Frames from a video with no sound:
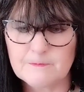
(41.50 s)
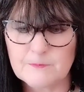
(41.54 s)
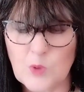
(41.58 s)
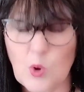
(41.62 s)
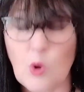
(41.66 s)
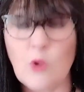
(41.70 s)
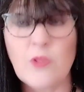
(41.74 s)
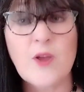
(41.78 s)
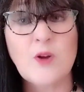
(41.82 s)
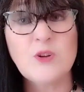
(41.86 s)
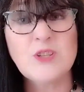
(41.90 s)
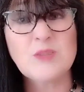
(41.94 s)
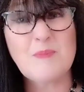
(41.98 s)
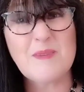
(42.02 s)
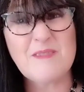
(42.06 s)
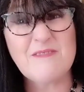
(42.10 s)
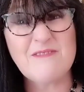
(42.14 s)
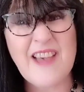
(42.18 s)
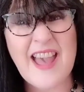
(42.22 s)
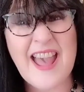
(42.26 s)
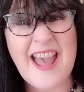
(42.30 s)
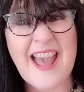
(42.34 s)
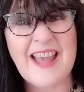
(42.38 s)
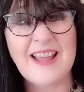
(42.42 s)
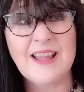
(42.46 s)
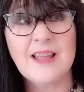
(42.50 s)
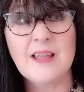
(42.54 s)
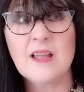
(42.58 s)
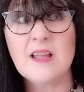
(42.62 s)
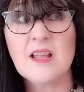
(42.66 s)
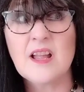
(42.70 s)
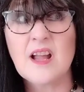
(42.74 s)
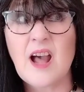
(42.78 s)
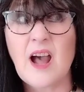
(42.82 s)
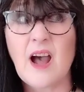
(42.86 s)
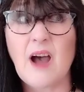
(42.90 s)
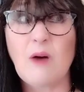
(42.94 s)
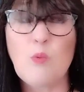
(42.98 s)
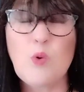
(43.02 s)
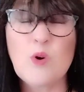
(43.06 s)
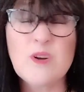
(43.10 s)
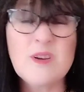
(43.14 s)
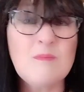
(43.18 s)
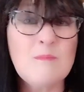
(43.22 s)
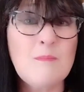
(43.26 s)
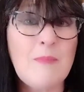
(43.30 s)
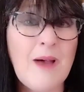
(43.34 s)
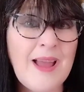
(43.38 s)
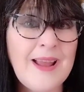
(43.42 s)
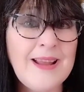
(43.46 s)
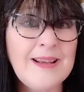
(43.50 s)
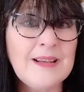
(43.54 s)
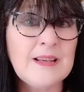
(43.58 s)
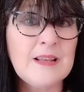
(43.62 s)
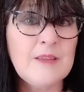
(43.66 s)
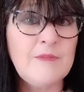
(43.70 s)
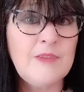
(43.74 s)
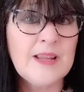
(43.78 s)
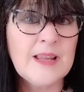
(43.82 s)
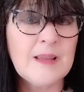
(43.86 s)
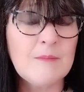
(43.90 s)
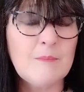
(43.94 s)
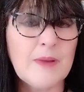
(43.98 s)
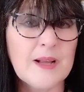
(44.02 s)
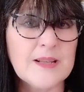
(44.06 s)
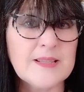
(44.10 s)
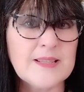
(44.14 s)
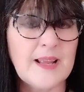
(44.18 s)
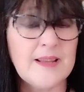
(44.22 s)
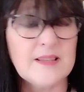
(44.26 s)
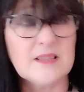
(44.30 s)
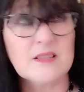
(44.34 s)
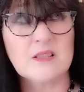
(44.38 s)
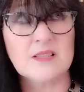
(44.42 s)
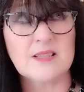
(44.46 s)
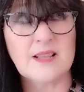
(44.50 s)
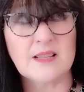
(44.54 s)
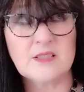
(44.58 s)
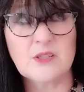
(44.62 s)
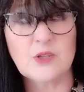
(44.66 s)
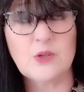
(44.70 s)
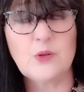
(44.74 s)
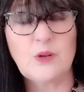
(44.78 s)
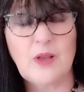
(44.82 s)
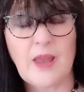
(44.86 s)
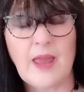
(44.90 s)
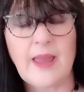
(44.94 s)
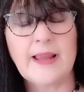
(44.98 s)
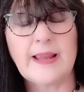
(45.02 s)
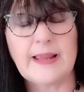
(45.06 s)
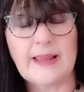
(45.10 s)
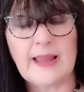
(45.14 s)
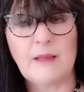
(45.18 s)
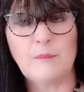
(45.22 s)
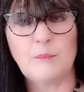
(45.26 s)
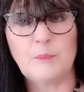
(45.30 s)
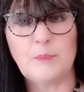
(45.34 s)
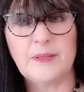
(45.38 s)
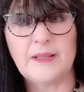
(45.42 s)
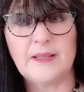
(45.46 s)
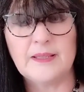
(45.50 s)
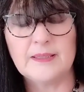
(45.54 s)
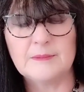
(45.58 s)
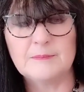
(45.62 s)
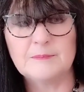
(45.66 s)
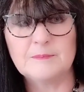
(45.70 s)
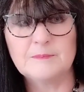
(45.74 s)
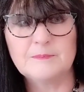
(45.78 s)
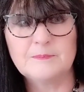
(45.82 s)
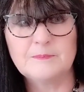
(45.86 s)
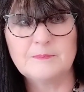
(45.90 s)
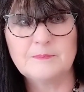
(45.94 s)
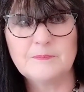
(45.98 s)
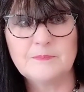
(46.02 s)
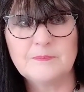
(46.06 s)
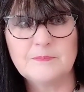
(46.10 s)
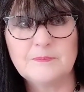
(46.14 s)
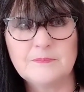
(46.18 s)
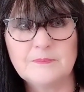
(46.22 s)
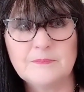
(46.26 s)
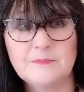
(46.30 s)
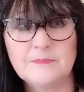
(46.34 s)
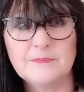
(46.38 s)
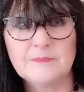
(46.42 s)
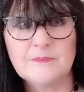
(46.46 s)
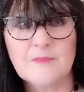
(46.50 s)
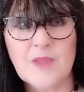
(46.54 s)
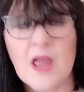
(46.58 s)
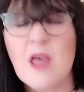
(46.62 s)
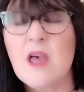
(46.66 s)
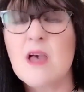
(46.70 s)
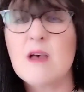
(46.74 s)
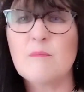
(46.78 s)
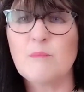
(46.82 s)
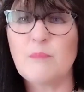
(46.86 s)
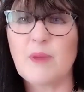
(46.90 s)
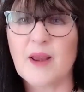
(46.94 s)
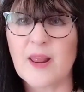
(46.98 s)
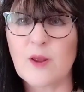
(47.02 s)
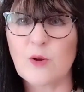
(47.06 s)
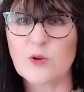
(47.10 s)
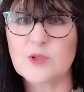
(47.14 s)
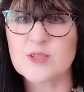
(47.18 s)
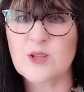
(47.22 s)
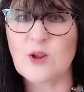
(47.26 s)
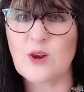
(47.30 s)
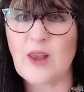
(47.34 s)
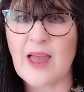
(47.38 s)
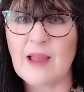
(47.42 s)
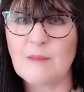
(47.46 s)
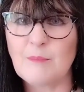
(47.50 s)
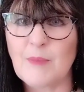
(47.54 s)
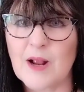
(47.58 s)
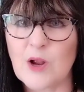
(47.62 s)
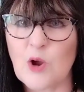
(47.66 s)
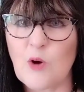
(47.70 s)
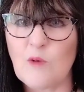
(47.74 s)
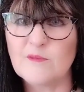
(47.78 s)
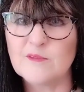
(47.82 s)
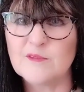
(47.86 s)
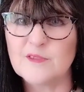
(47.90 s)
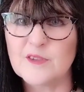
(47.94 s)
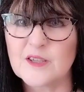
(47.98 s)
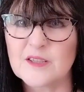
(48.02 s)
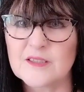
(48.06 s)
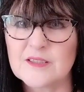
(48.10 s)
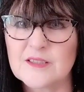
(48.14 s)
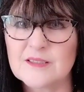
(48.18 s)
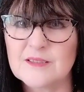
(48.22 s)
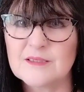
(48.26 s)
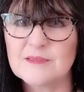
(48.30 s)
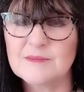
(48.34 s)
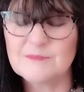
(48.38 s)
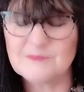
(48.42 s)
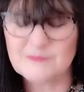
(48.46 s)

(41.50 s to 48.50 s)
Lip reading: Although, to be fair, I wouldn't mind living in my tents because I do like camping. But I also like my comfort.